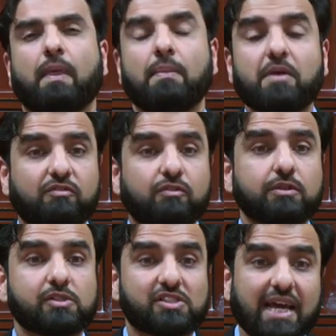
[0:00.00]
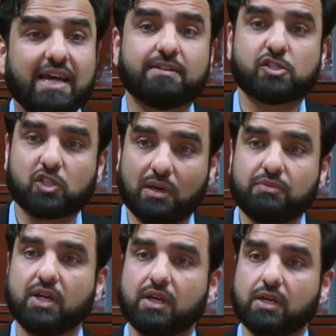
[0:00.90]
And therefore, to say that
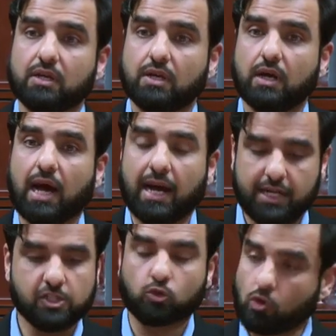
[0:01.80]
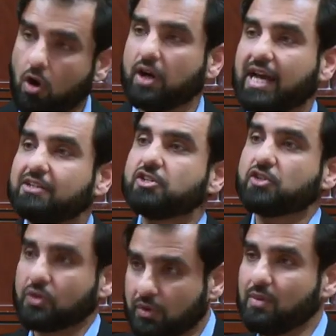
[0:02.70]
something is wrong and I
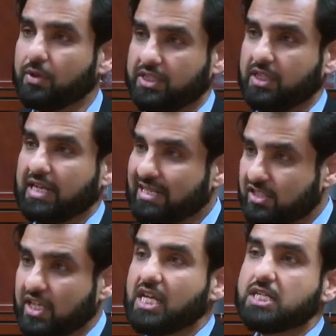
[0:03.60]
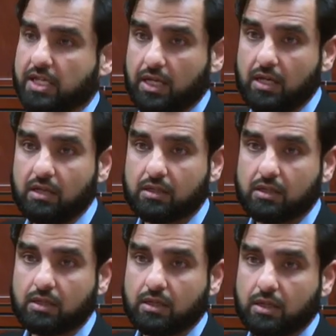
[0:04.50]
disagree with it, that's easy.
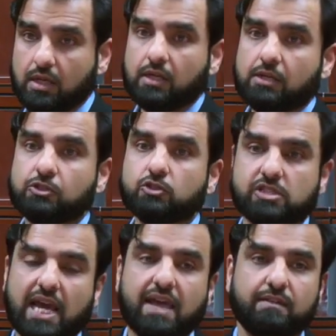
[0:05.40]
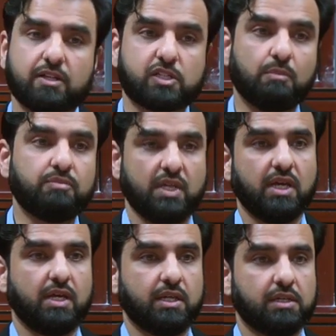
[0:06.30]
To say that
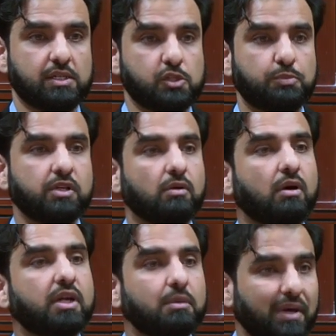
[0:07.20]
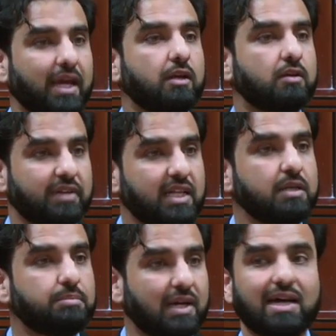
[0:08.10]
something is beyond the pale of
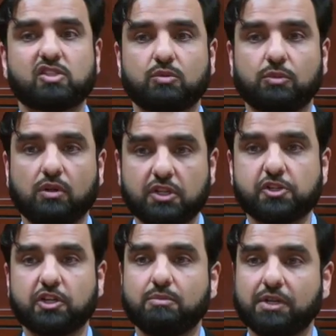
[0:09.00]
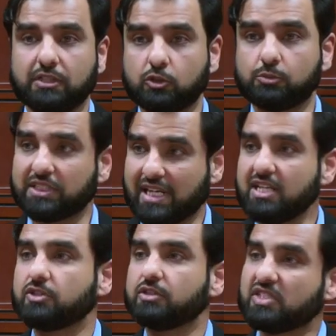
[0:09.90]
any possible legitimate
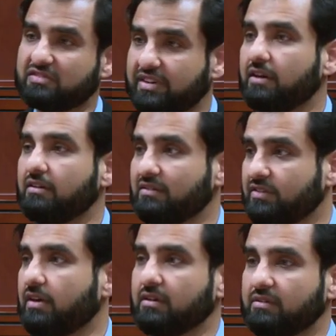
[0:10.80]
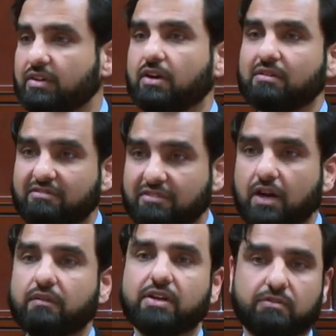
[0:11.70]
interpretation is very, very, very,
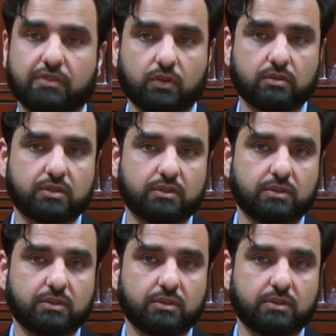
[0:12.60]
very difficult.